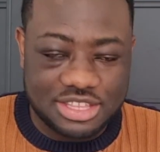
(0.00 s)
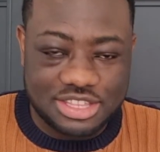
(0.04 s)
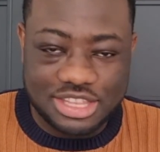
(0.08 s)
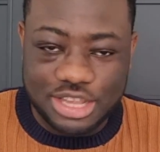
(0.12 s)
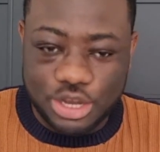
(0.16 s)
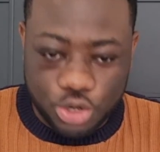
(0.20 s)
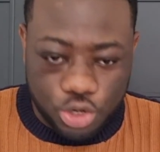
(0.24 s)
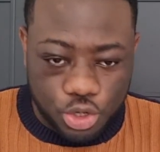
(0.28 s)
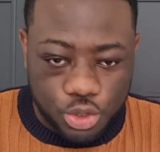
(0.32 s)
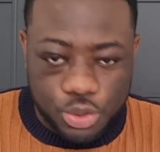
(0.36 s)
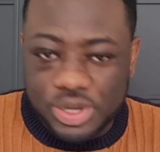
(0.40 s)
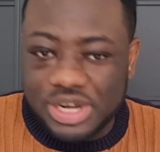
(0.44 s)
The
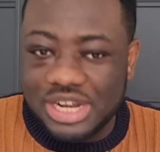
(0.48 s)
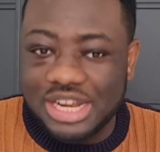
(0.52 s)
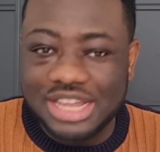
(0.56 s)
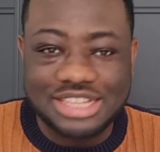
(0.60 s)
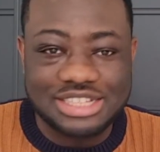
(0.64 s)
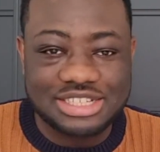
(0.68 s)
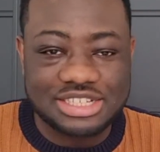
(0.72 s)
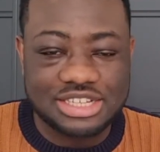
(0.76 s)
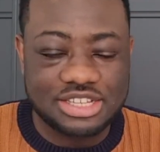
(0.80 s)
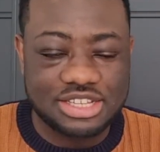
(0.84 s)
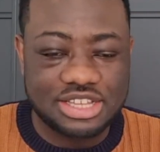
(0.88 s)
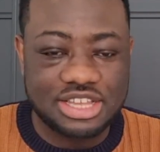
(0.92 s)

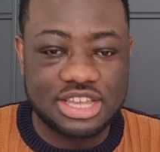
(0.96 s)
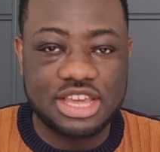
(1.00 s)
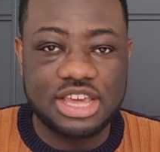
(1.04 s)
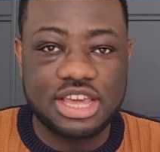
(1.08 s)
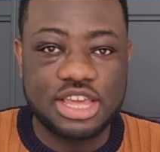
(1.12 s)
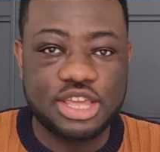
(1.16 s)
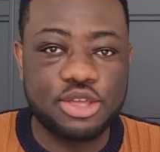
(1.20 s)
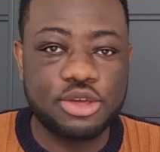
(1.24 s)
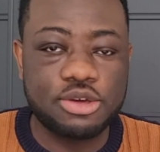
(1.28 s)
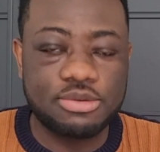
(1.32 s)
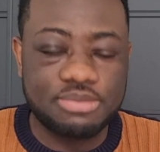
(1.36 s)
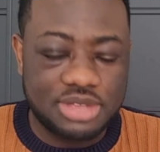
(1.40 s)
correlation
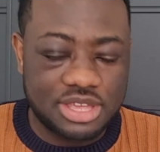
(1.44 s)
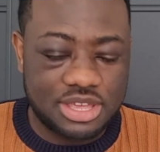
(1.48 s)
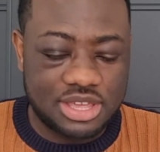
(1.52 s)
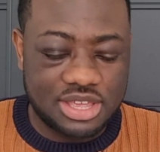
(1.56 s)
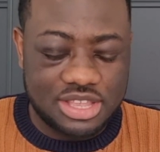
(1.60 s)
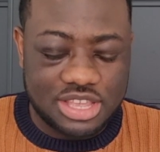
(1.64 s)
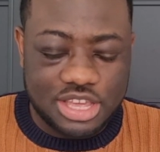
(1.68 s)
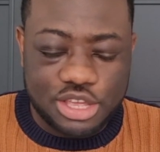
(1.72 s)
you're making here,